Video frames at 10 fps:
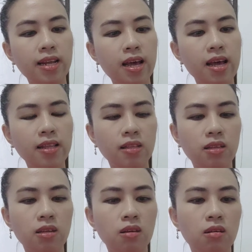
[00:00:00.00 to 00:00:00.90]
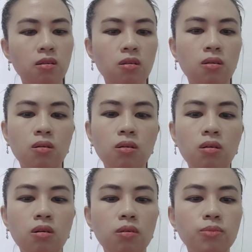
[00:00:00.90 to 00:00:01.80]
that?
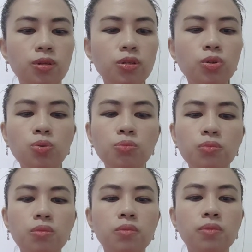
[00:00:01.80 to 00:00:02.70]
Saan yung...